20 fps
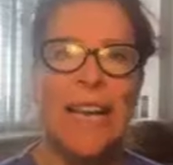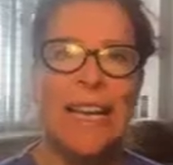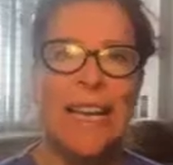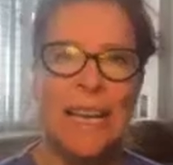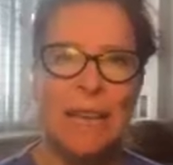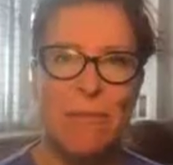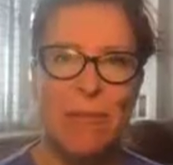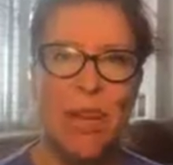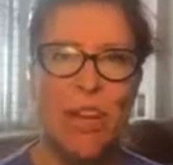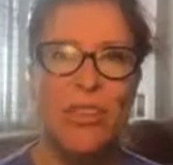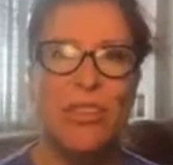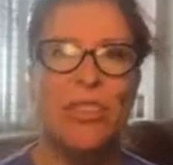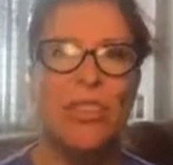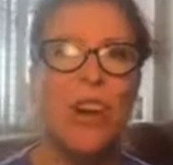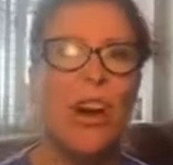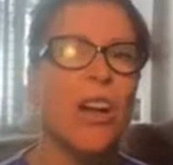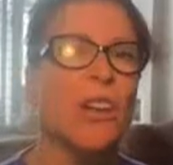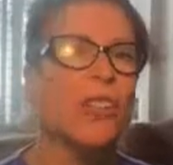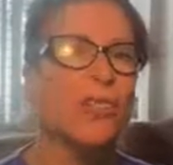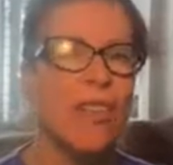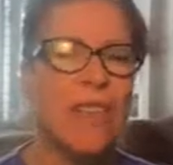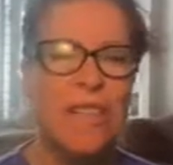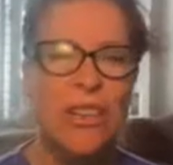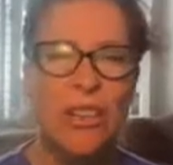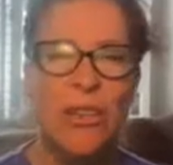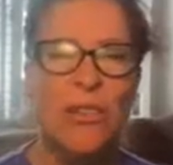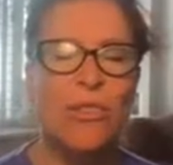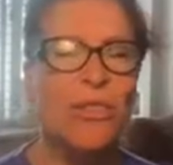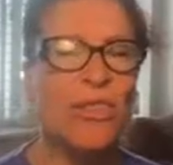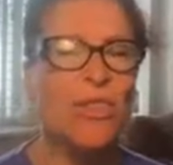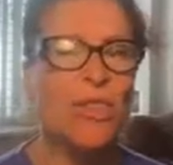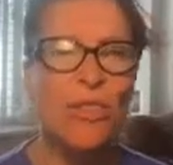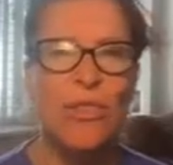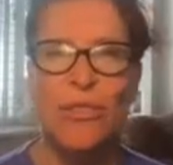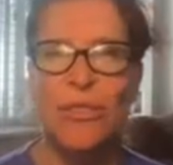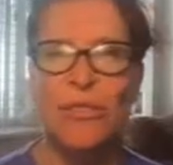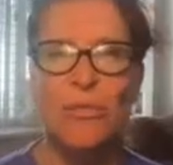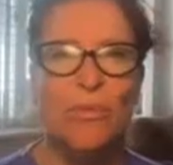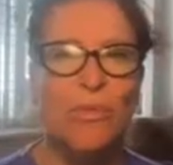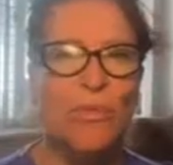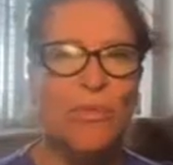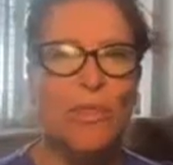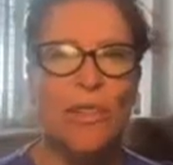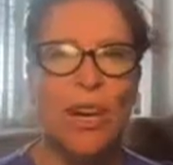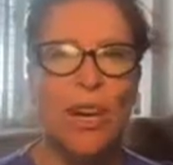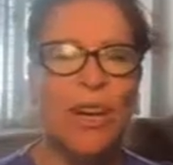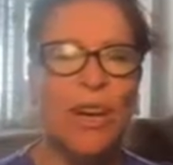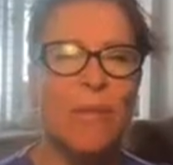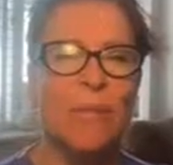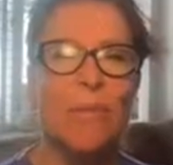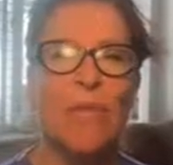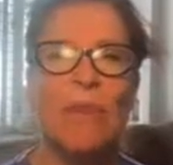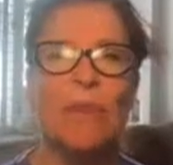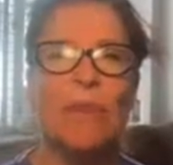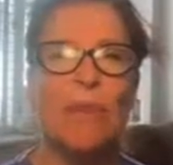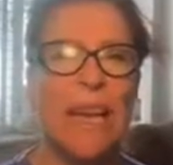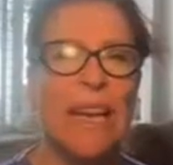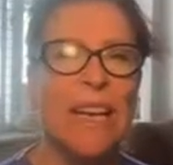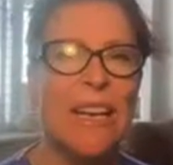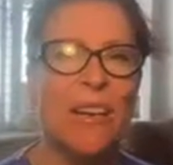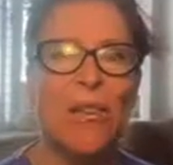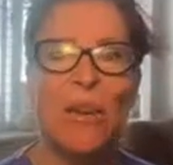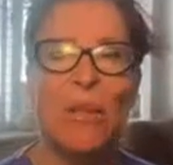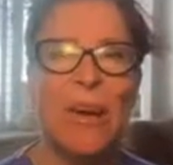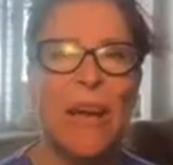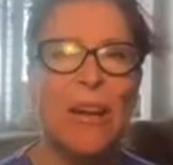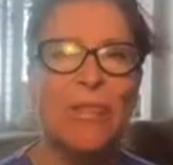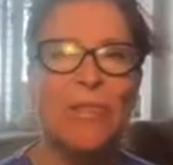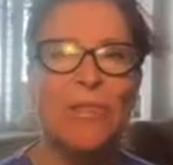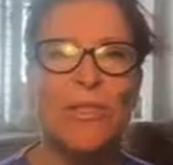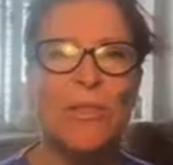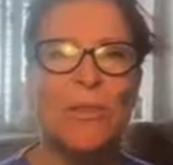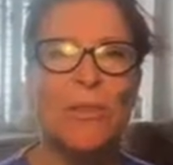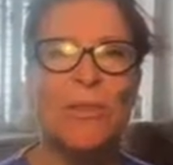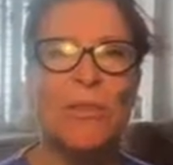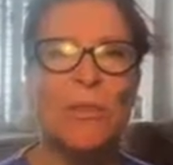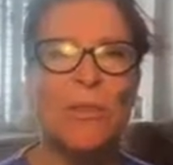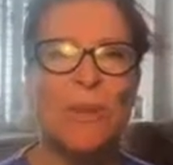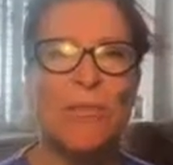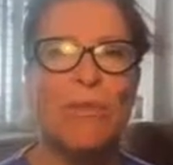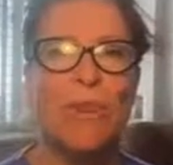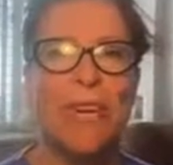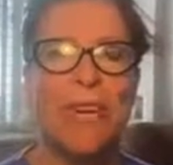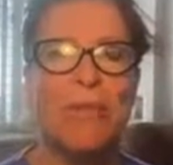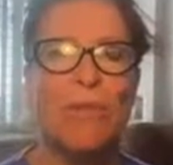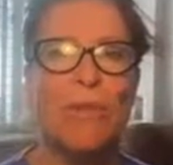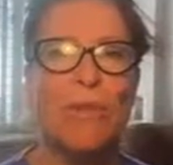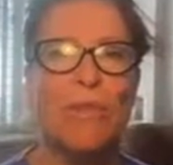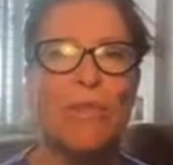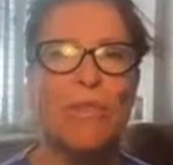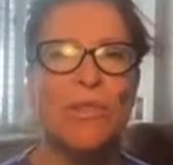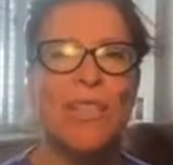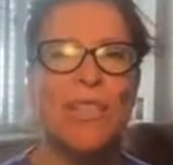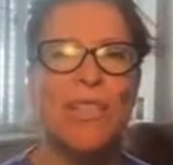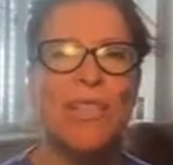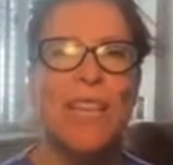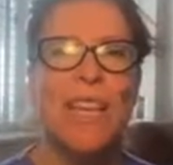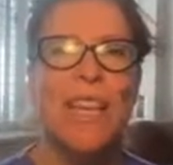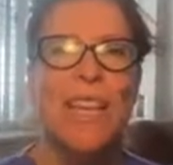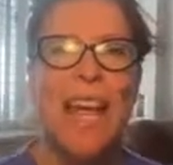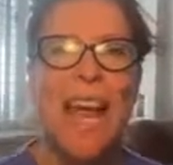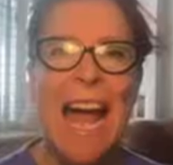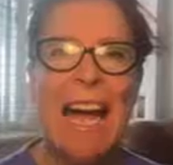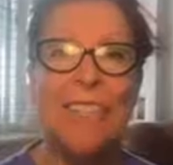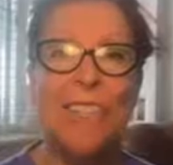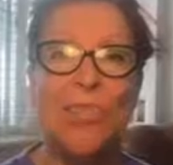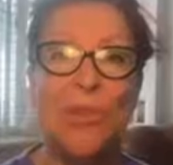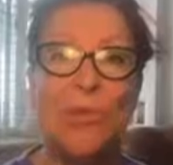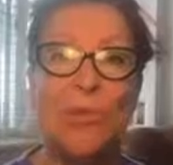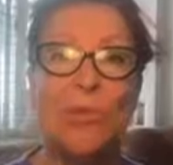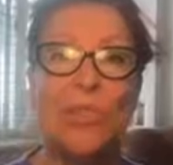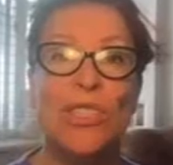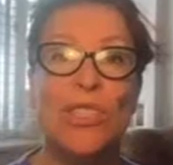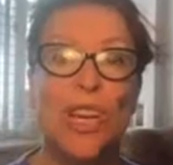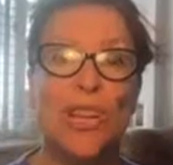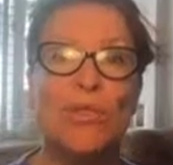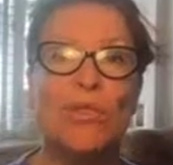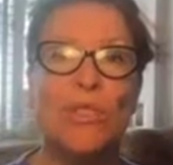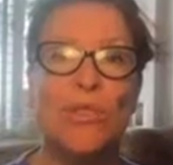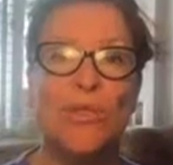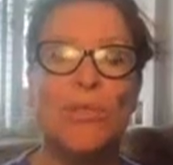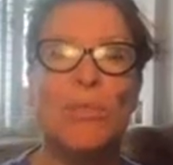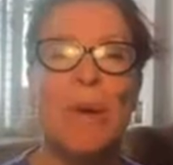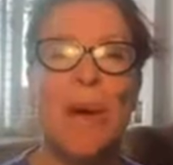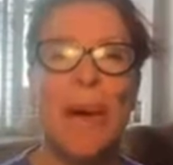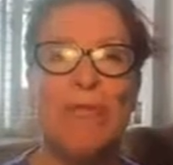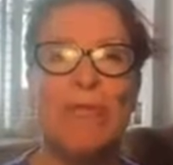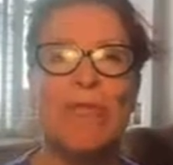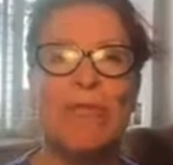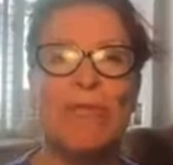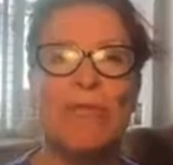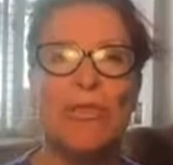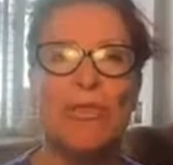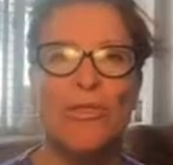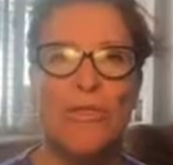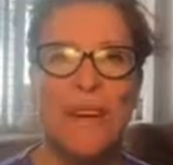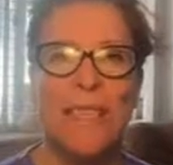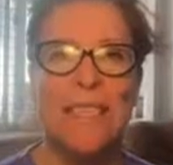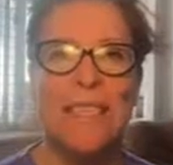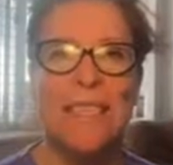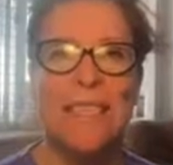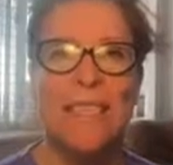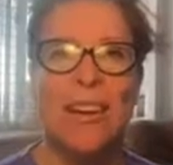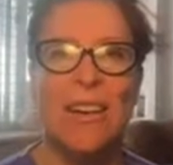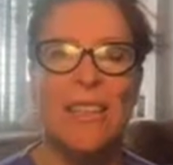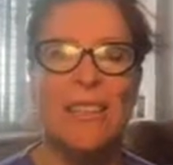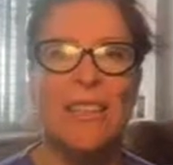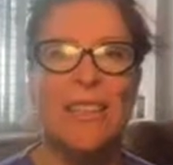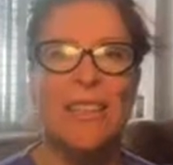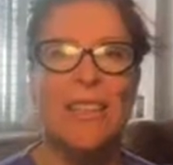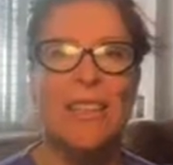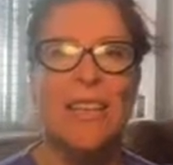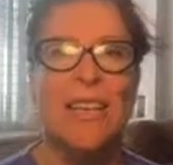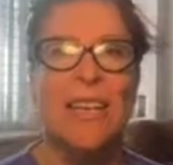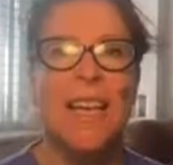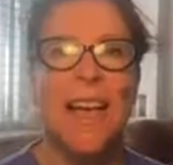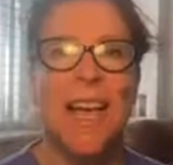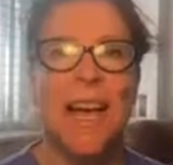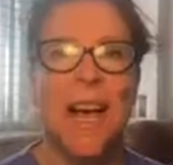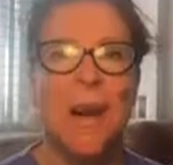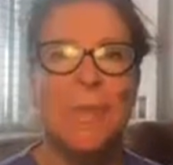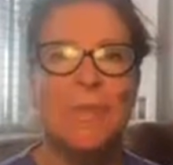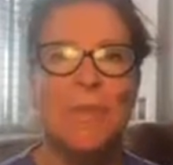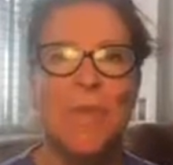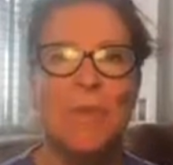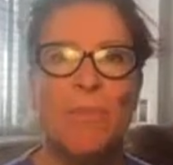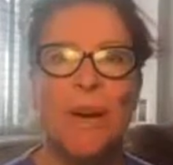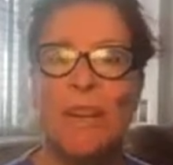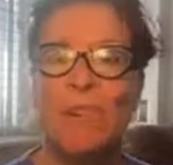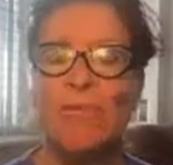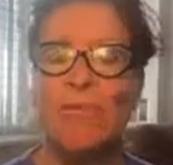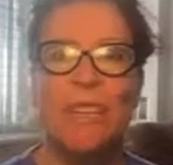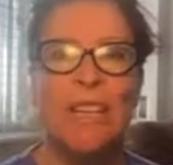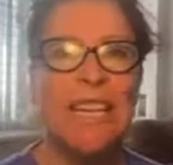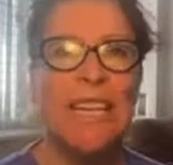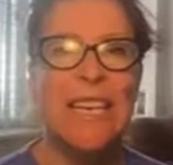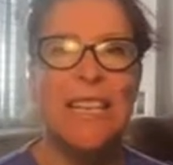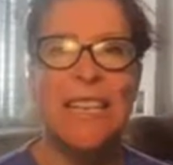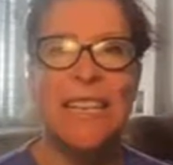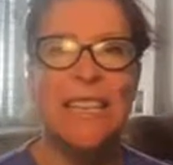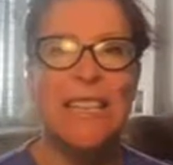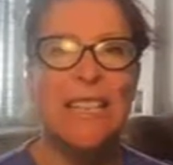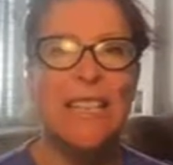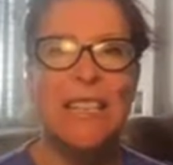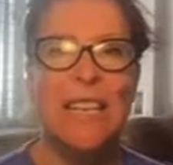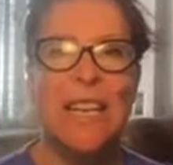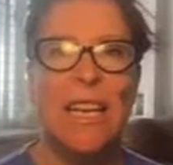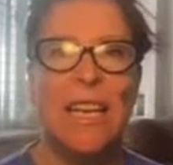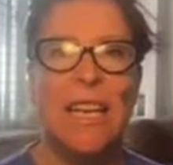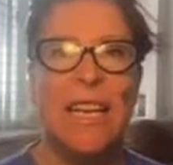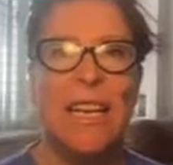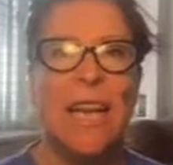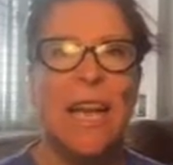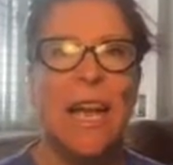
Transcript: and keep an eye on your diet. Drink lots and lots of water. I know I'm always banging on about lots of water, but really important. And also do your pelvic floor exercises. You may not feel anything initially,